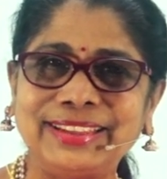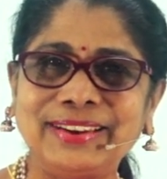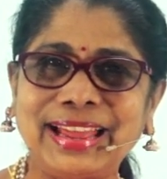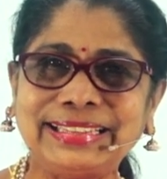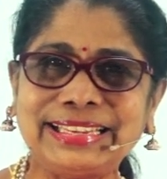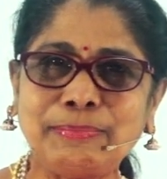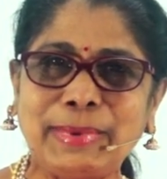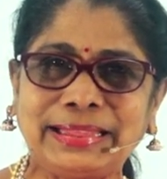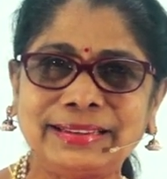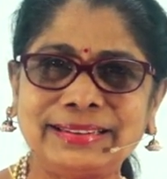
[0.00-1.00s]
You like this
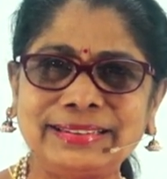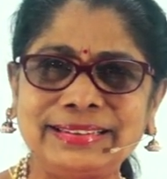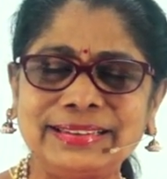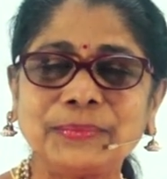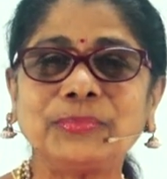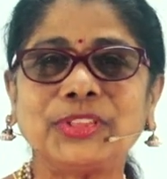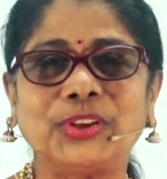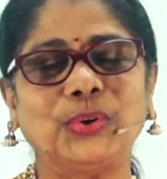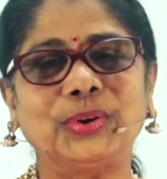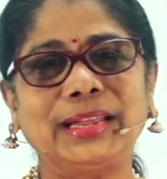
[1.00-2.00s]
method?
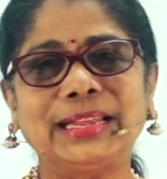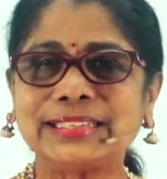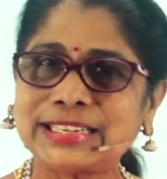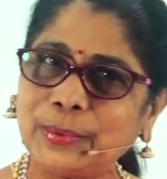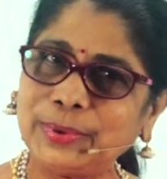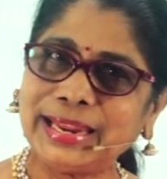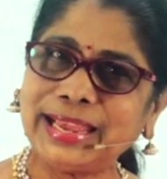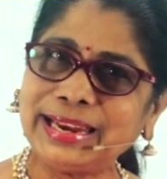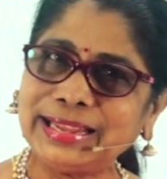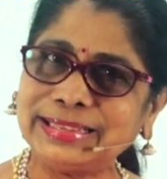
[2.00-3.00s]
Good. Shall we
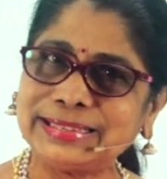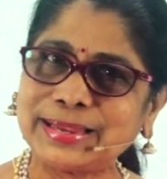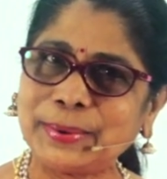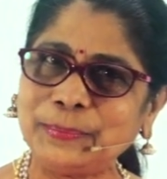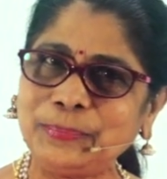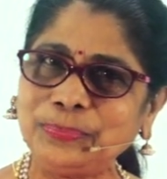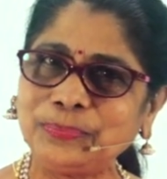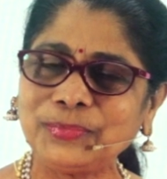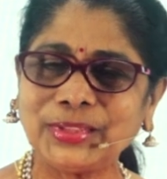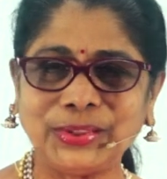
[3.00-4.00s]
take another sum?
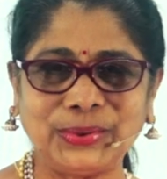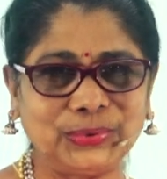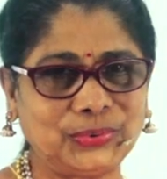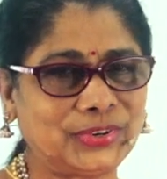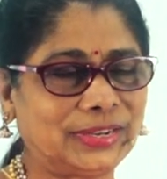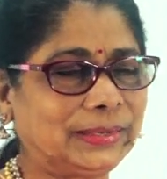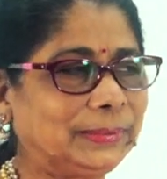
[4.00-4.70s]
Good.